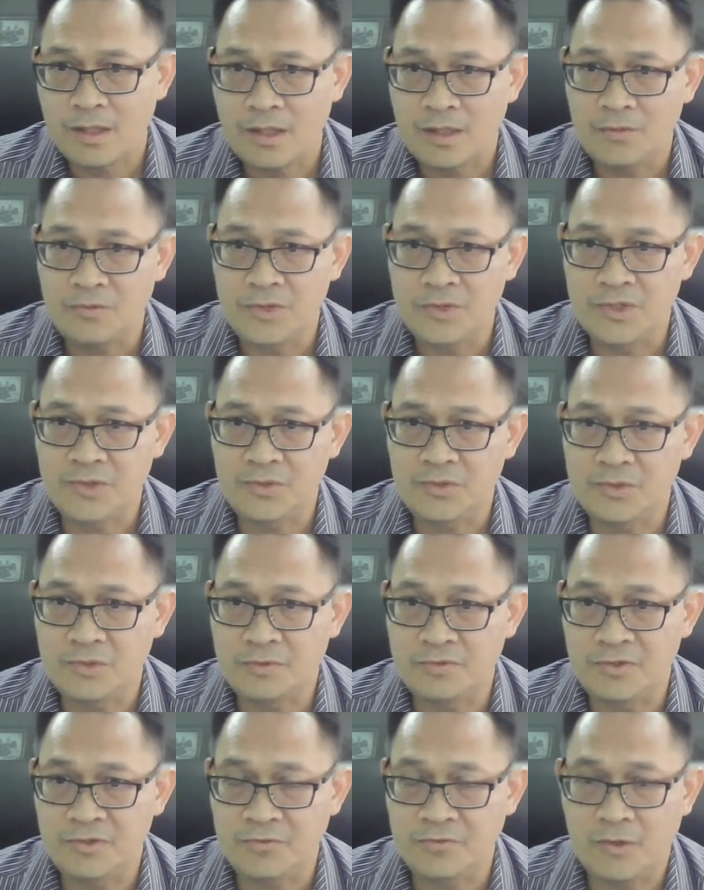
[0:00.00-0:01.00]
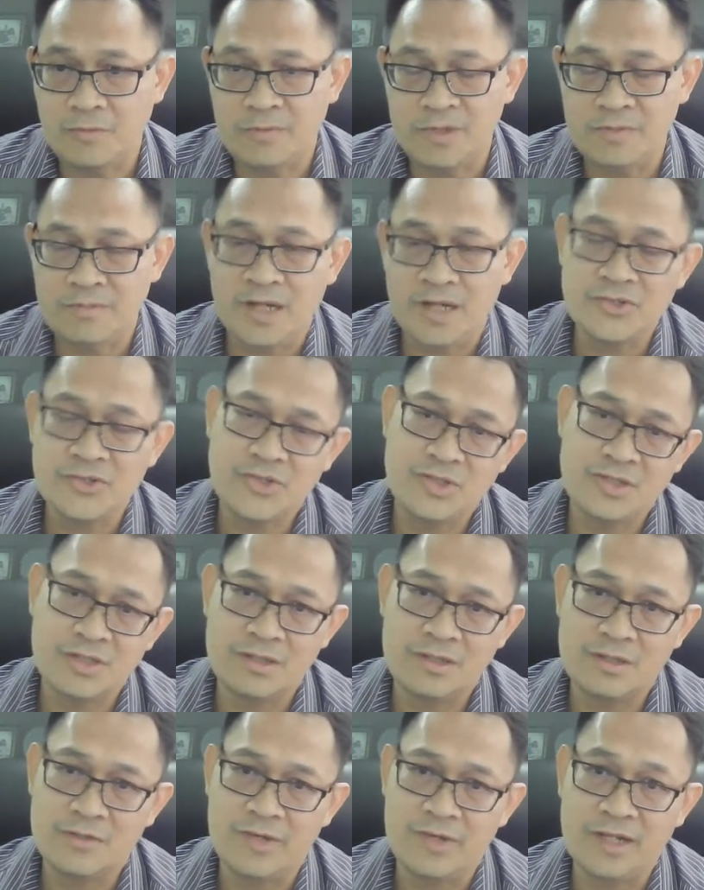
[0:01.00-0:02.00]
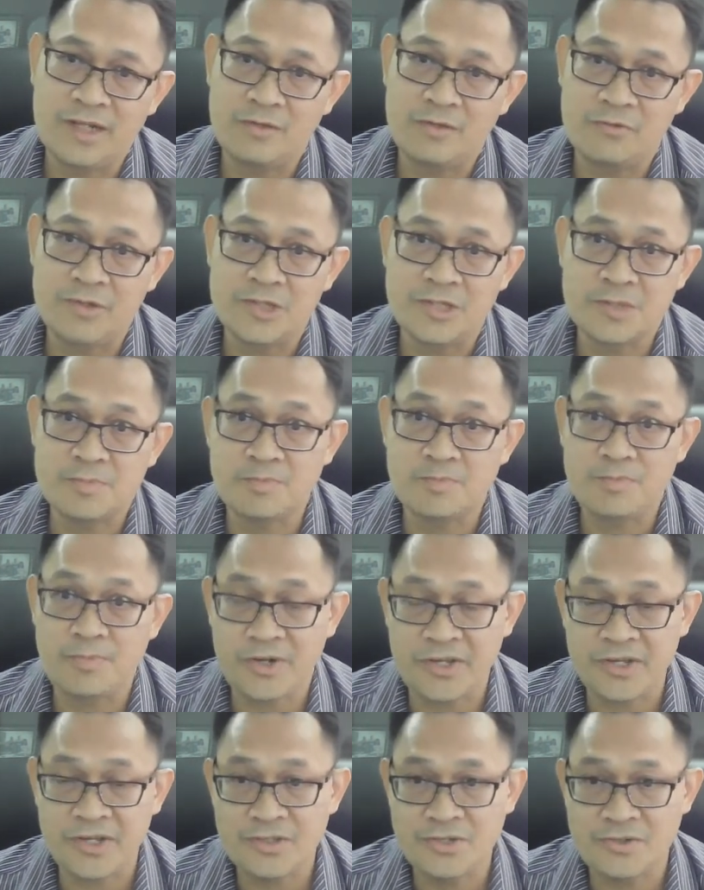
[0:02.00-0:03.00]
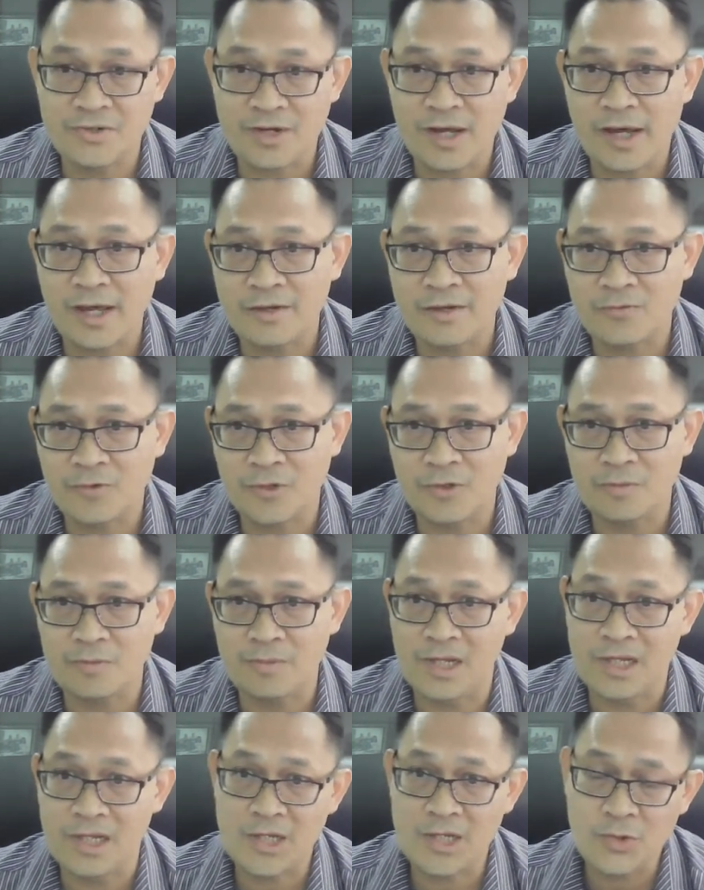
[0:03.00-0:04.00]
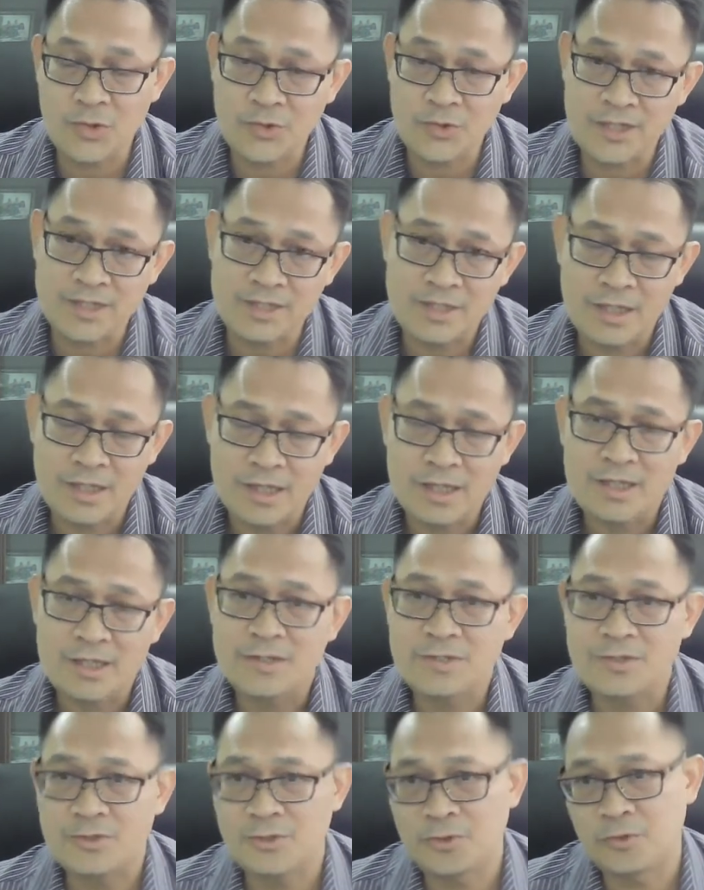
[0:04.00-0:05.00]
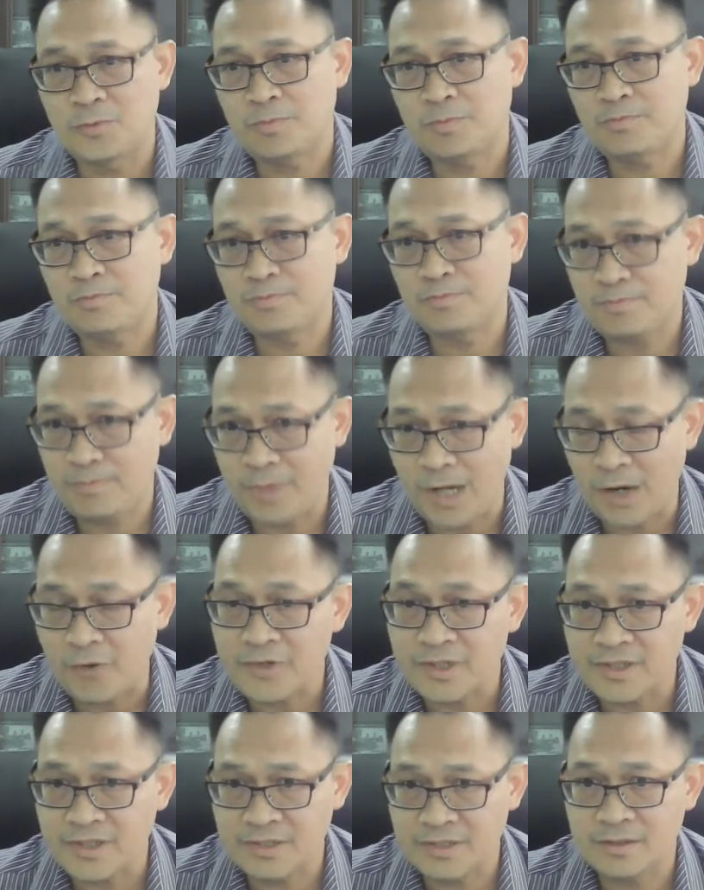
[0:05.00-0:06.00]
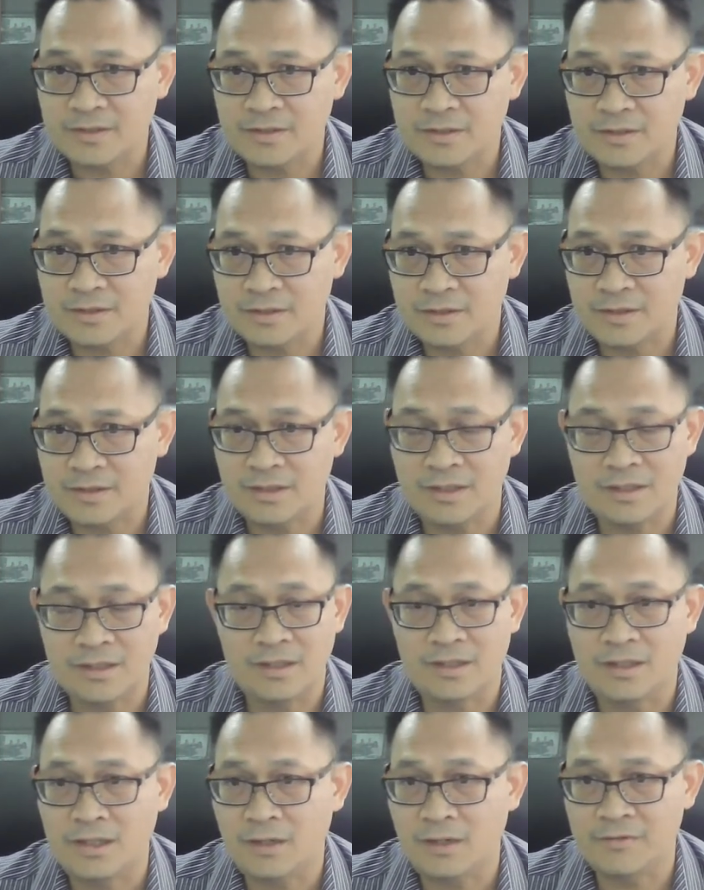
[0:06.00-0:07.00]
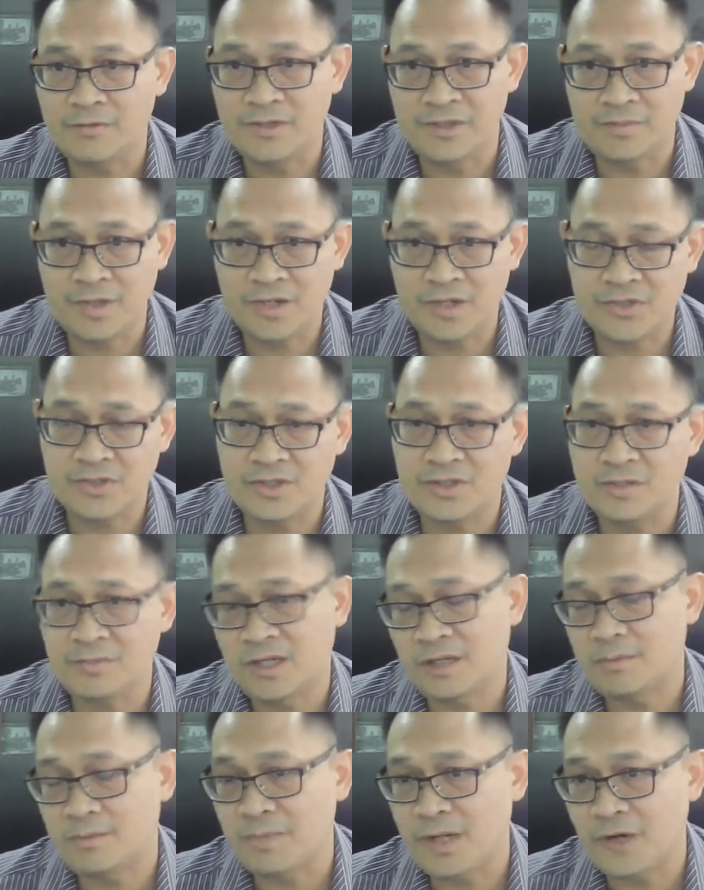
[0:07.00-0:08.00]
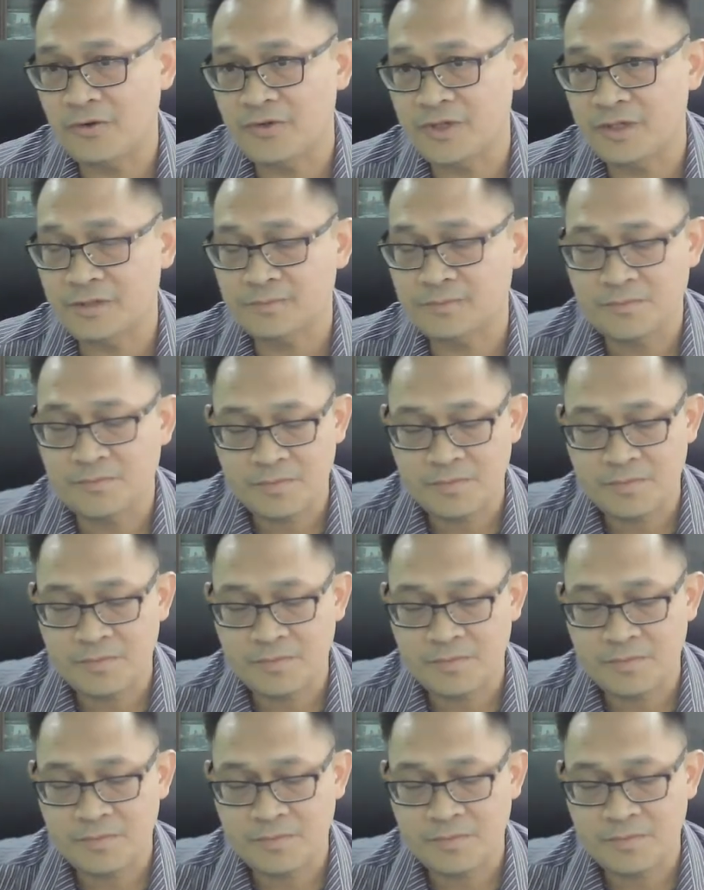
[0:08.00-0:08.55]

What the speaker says: we form emulsion, and then we spray dry from liquid to powder of the emulsion to become powder.